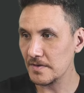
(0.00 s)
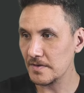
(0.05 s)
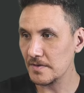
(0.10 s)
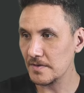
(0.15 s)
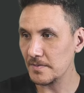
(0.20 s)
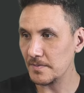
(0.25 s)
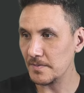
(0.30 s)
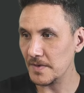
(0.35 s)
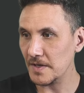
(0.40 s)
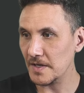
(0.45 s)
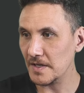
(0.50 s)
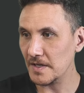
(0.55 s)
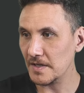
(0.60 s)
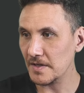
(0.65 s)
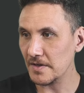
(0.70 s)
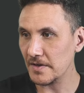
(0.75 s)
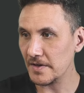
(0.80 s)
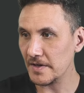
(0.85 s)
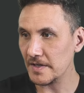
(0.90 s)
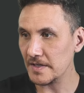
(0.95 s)
Meeting
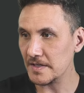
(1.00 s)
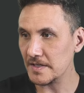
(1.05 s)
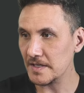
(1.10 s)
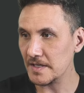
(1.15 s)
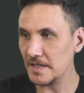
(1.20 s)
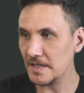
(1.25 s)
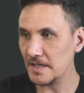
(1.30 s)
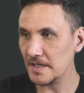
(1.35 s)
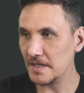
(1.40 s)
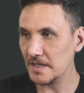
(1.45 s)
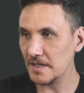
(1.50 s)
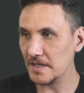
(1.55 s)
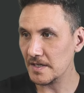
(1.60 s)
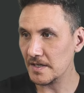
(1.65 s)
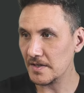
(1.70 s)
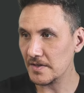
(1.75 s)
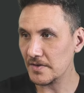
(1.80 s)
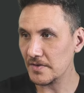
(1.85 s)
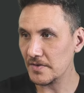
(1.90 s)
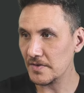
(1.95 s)
ID, I
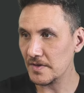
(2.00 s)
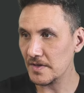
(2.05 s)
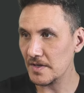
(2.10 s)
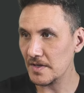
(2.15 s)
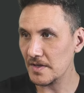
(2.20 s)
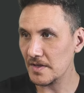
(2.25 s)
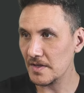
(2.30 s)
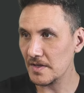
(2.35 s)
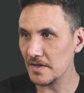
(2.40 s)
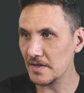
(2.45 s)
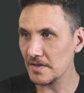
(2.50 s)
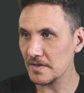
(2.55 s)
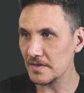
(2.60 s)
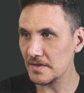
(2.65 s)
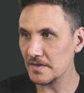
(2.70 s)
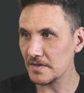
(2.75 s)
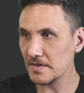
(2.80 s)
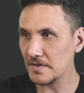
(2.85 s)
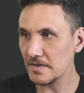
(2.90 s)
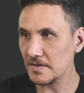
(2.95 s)
don't need
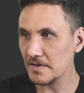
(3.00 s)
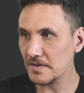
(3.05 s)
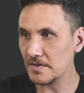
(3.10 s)
this.